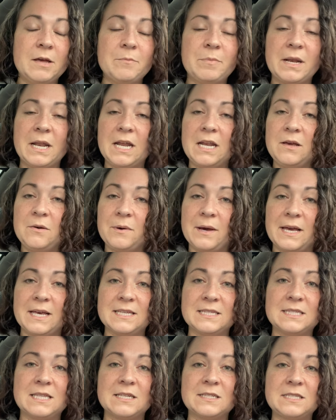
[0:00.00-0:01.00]
But
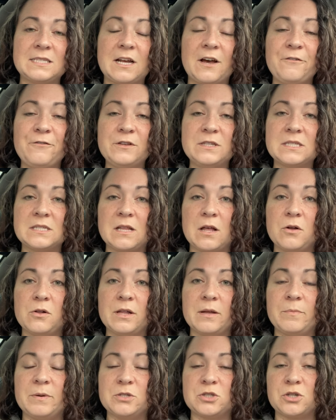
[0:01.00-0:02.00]
anyways, the stuff is
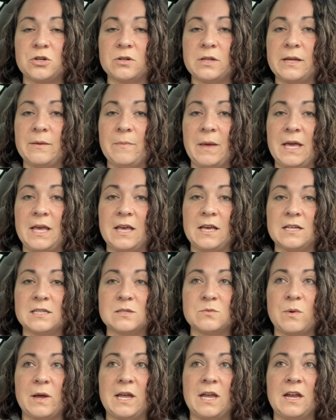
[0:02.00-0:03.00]
slowly but surely making
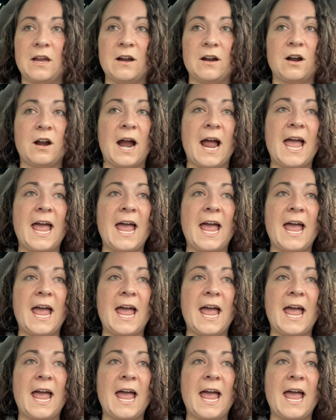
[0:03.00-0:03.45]
its way here